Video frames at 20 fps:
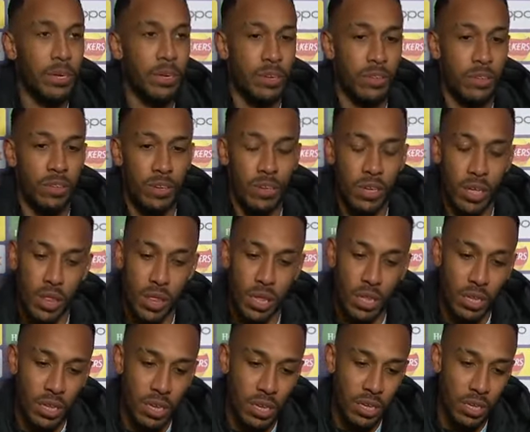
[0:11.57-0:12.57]
because I
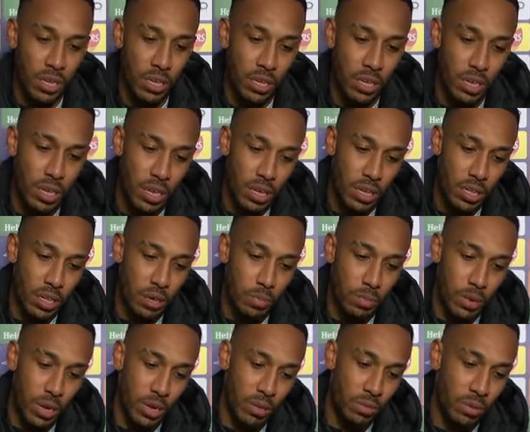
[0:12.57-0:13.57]
think they
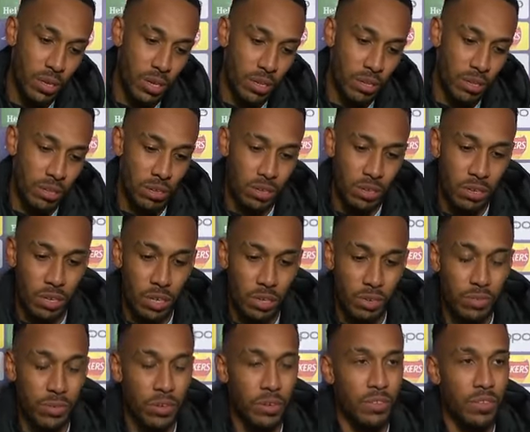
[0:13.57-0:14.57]
played well in
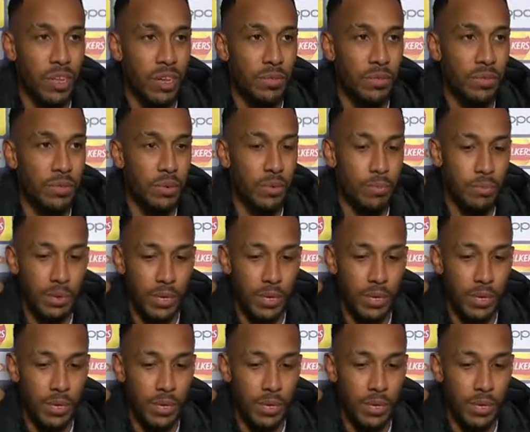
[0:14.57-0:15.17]
the first half.